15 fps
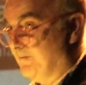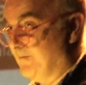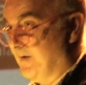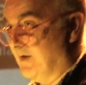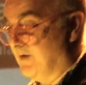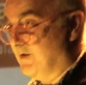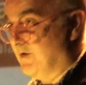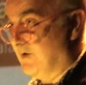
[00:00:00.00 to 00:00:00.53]

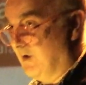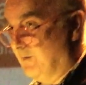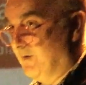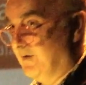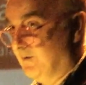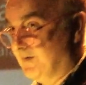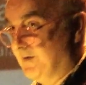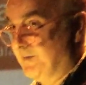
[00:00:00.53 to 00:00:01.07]
share
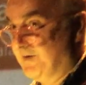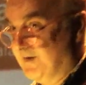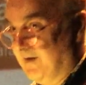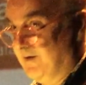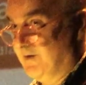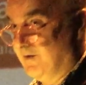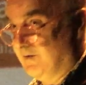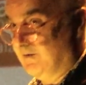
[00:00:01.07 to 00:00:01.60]
with you a
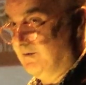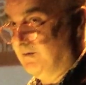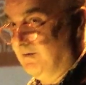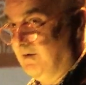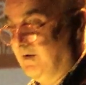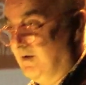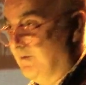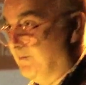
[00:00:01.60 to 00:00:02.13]
substantial
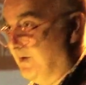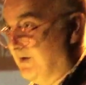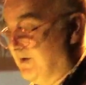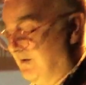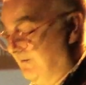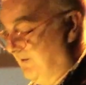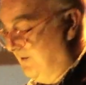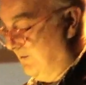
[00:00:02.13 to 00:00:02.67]

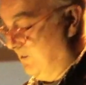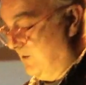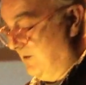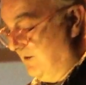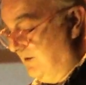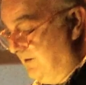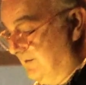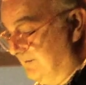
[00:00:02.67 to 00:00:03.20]
body of their work.